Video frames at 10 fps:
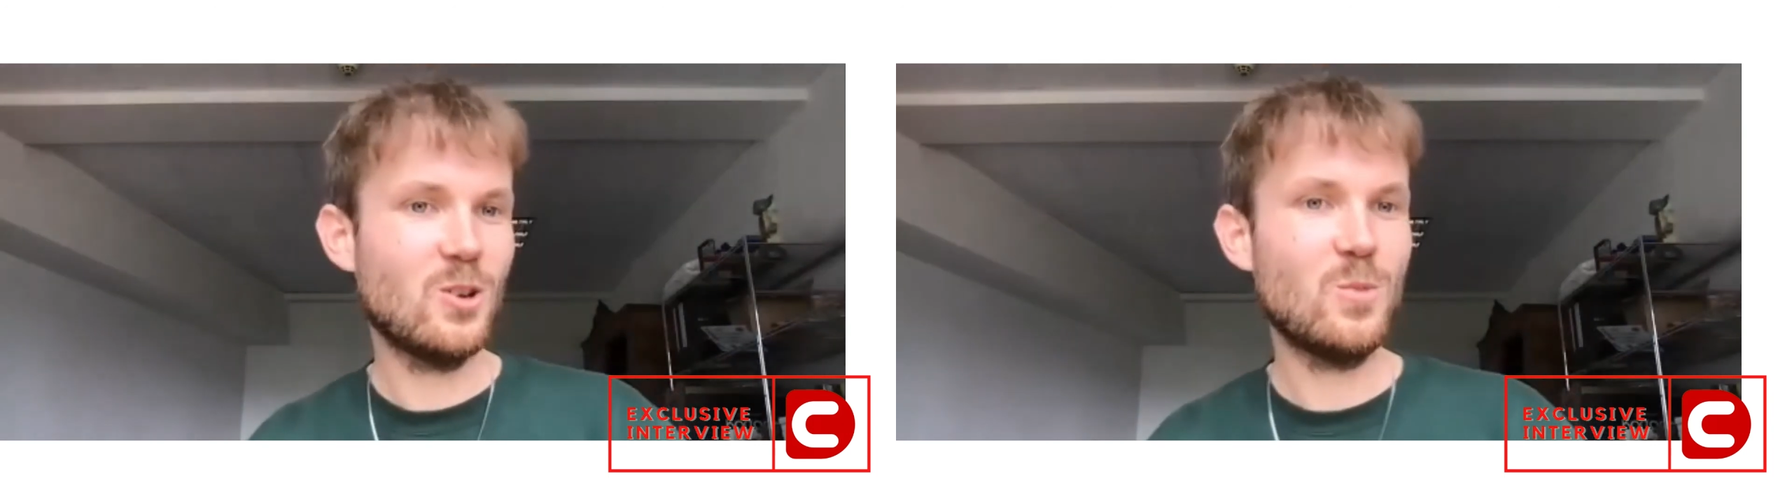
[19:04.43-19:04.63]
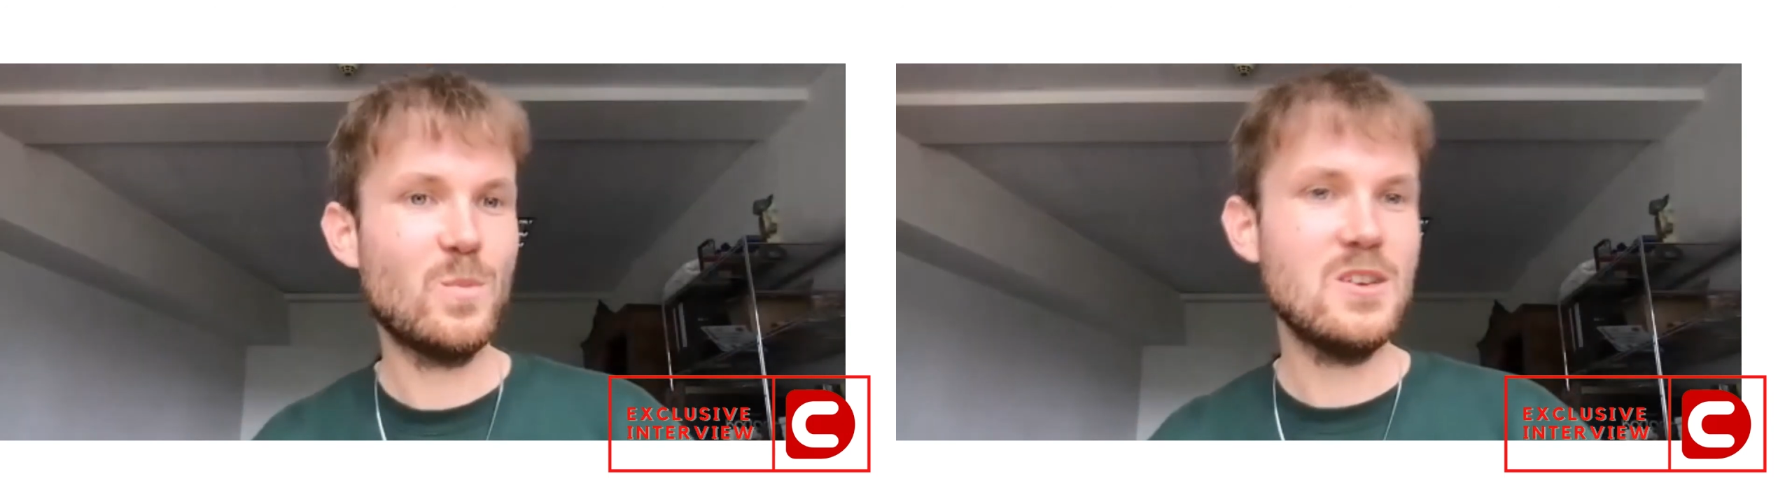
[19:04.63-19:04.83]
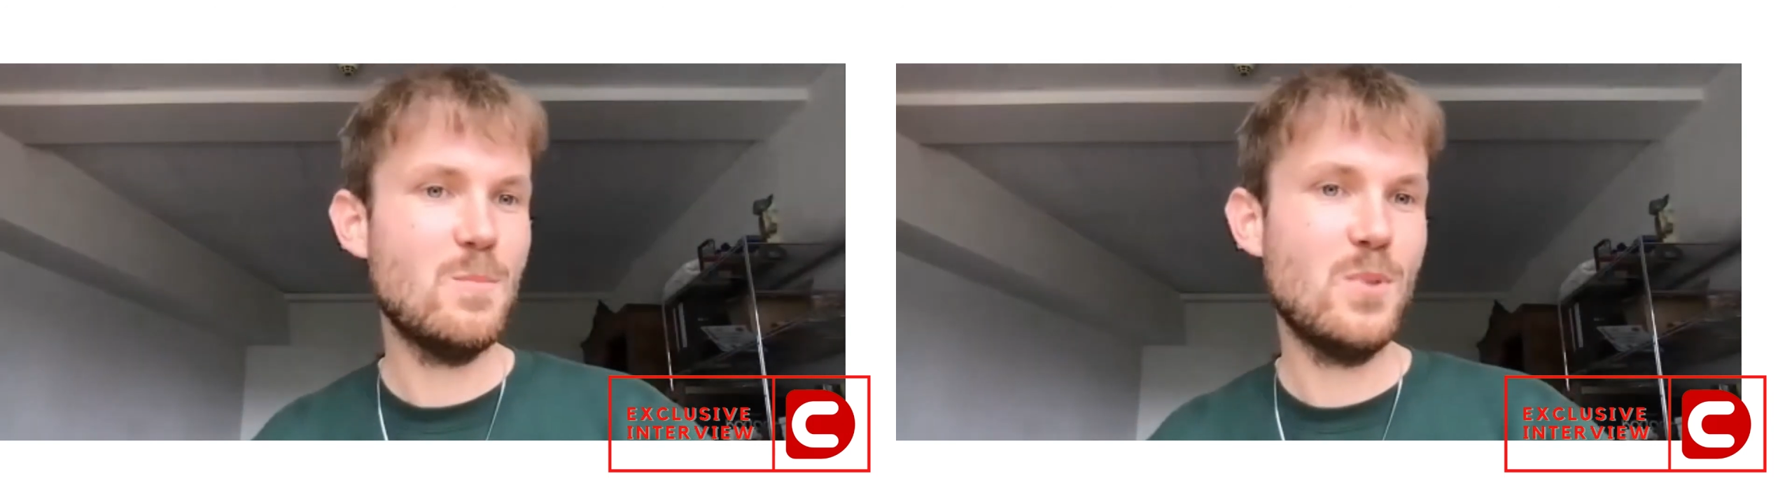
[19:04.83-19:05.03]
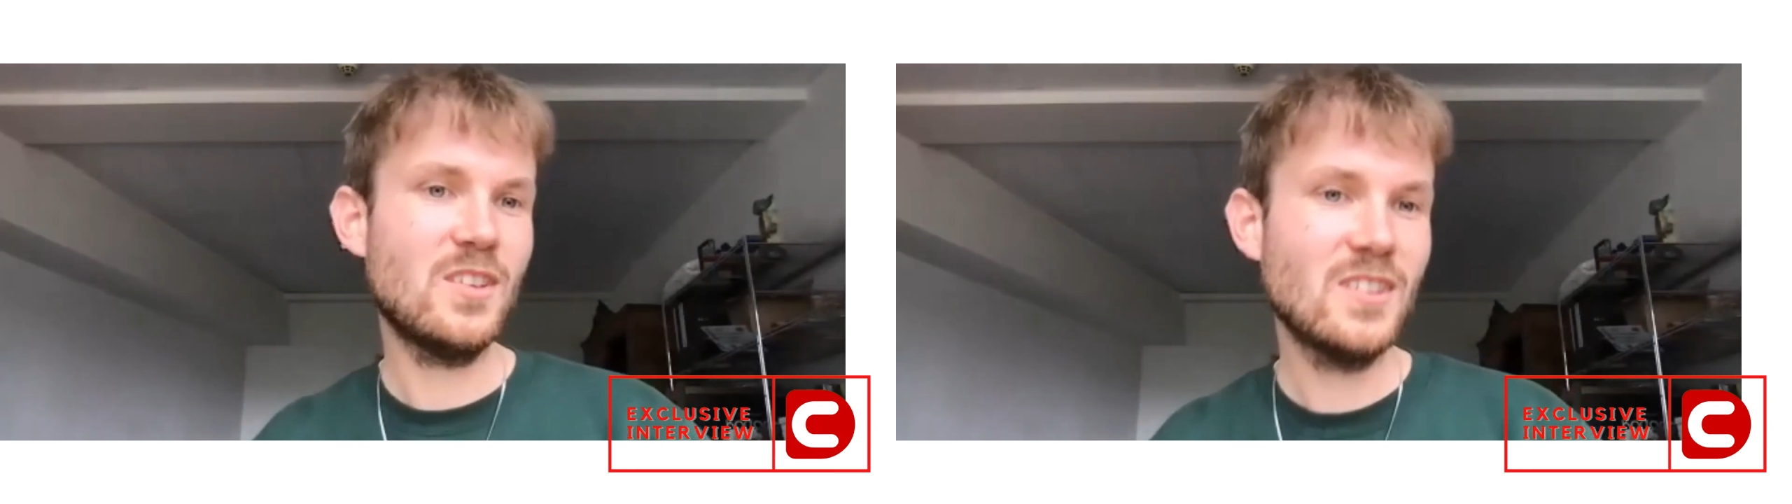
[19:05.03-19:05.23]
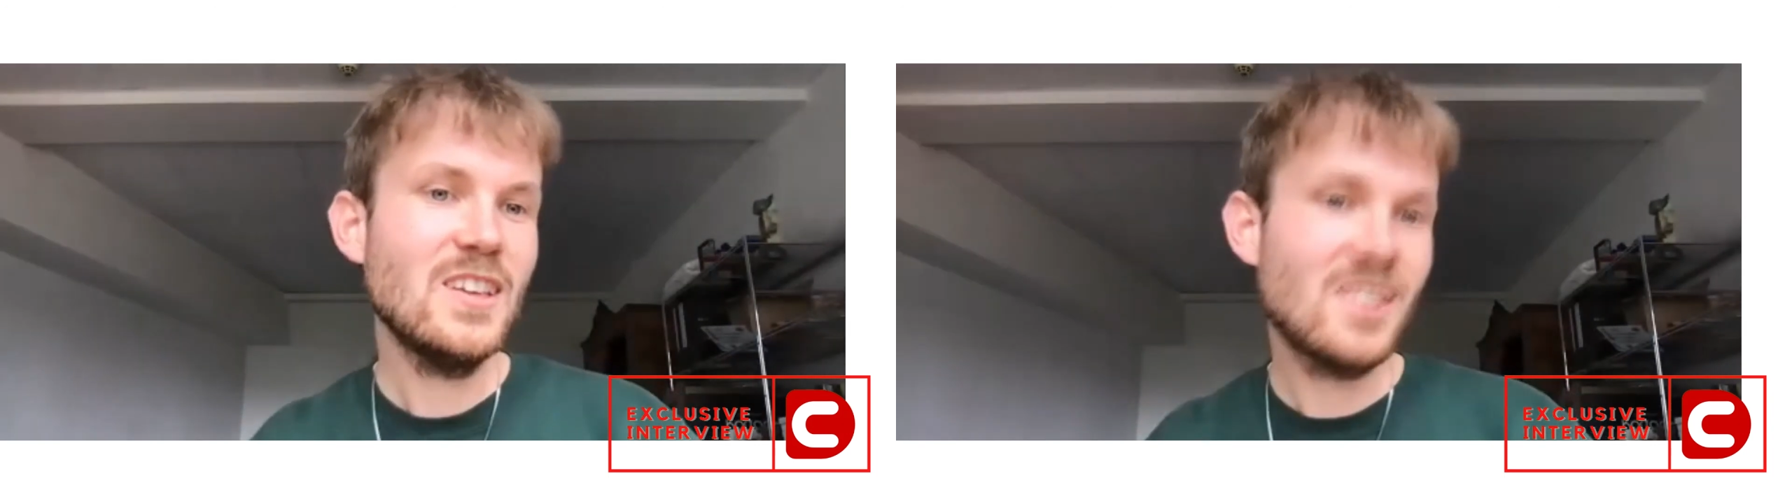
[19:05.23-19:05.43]
could be a
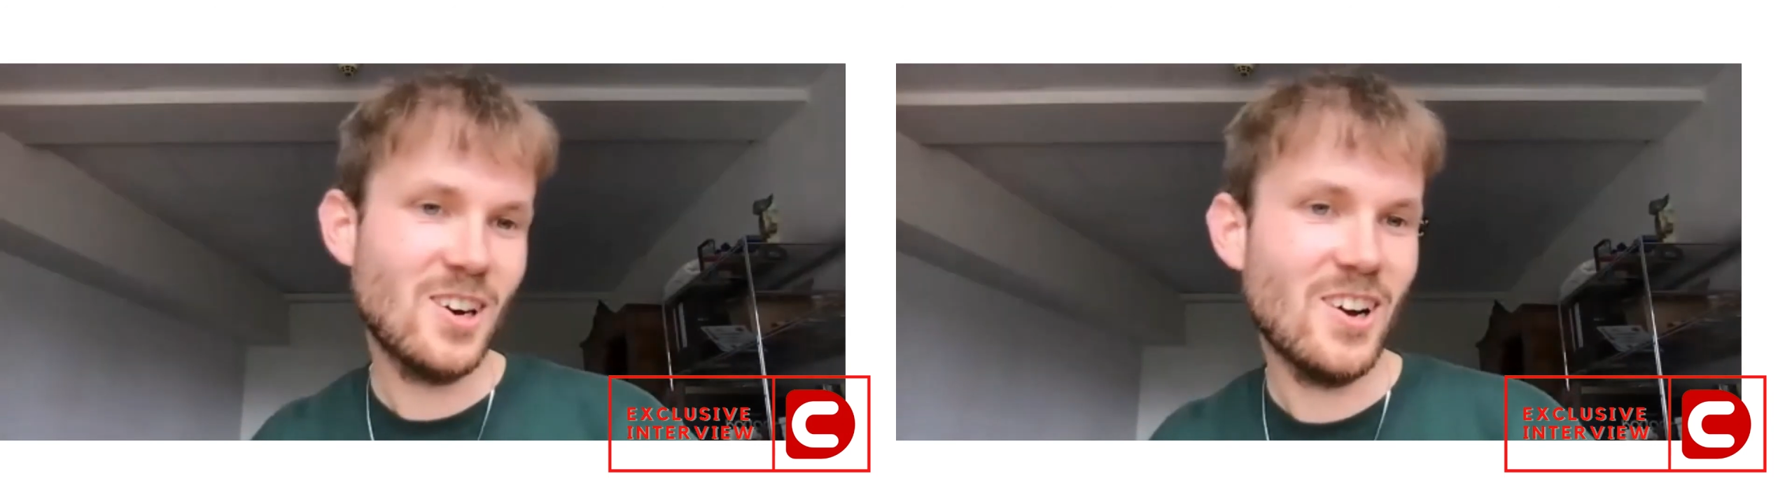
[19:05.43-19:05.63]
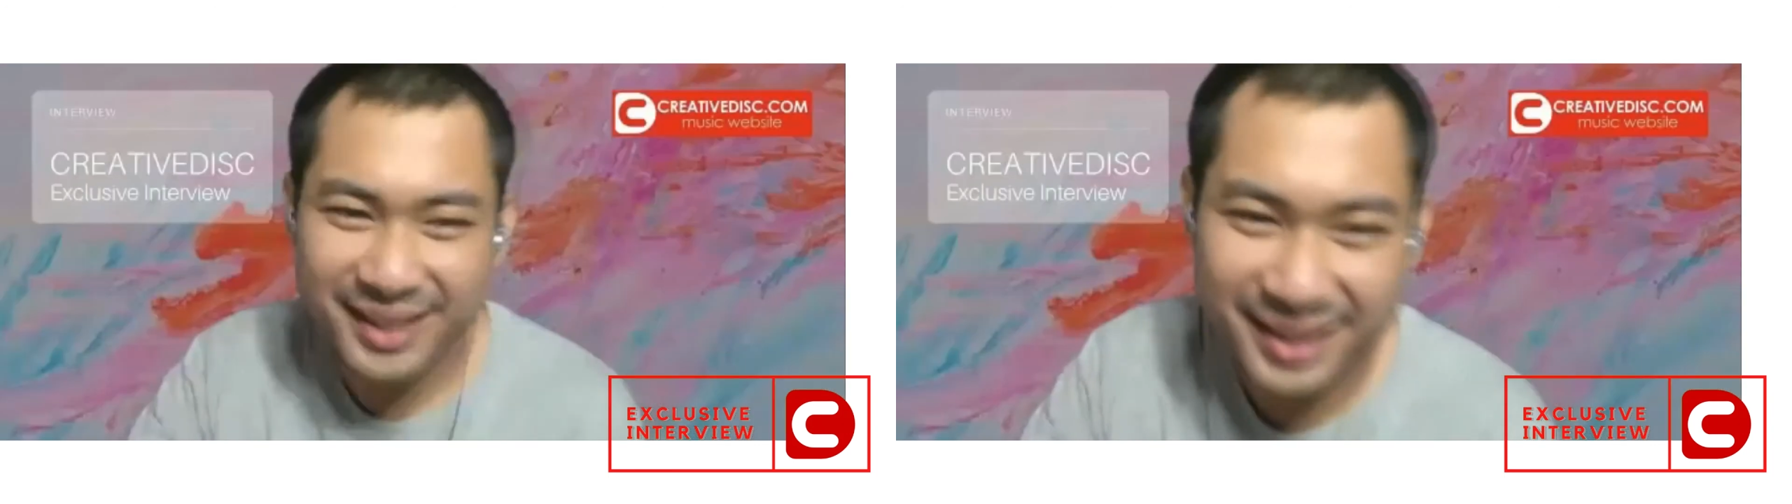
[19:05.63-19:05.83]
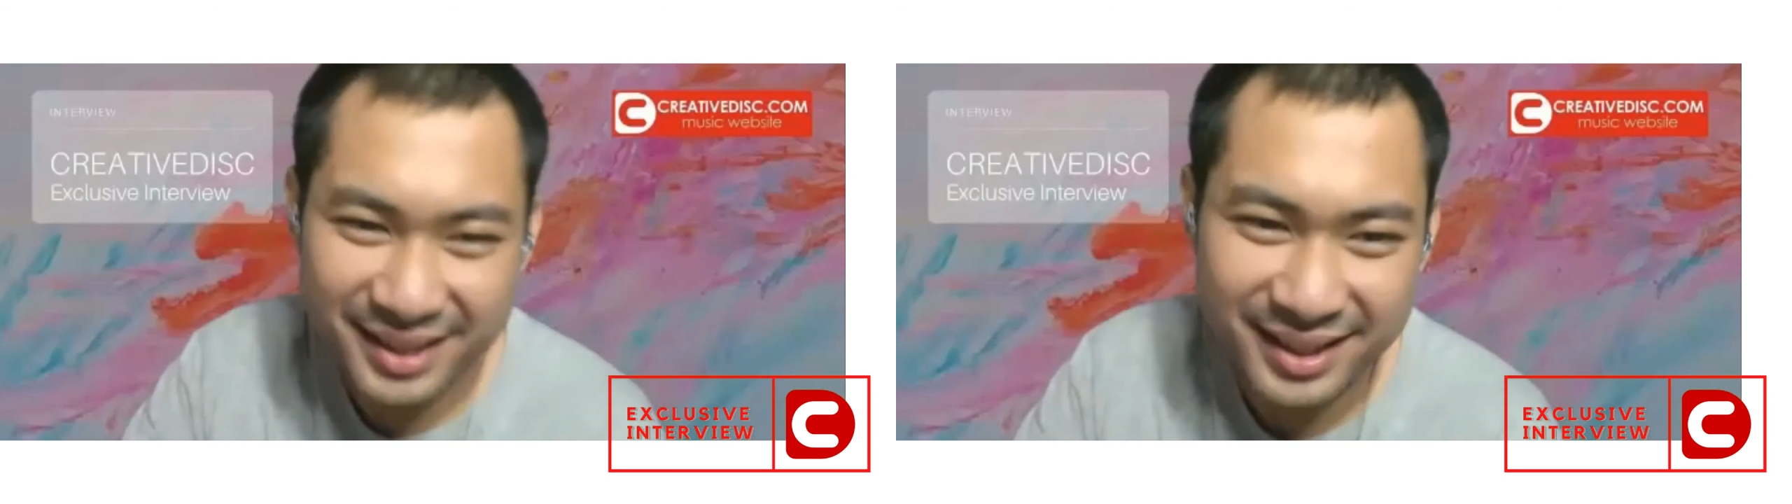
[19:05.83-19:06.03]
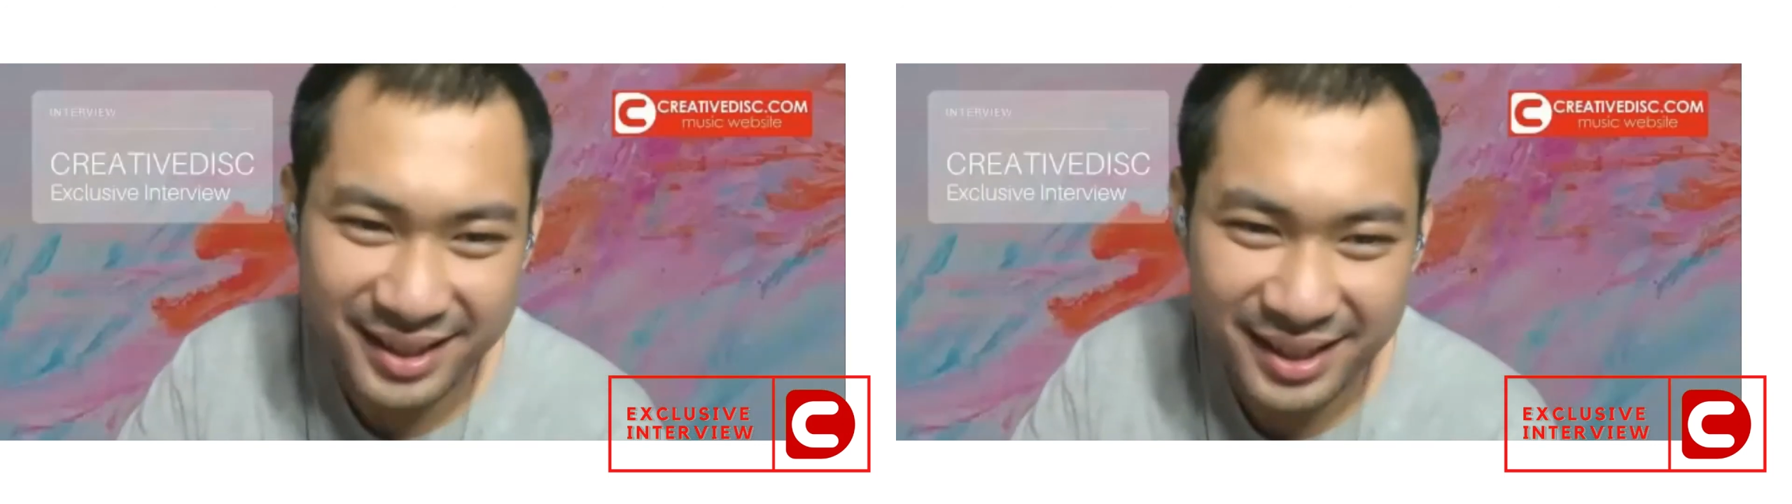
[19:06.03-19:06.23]
business contact.